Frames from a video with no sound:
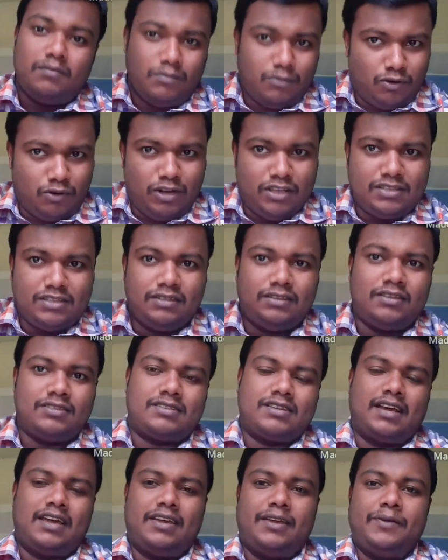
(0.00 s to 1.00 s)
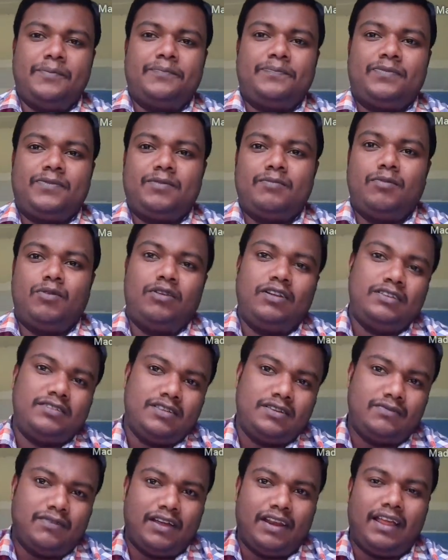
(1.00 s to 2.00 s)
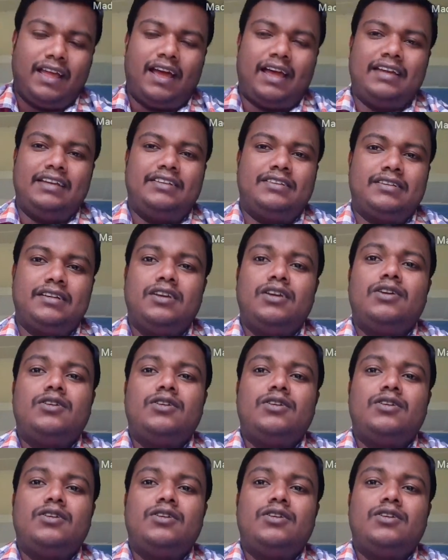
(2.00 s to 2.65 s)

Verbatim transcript: Ball is in the sky. Ball is in very height.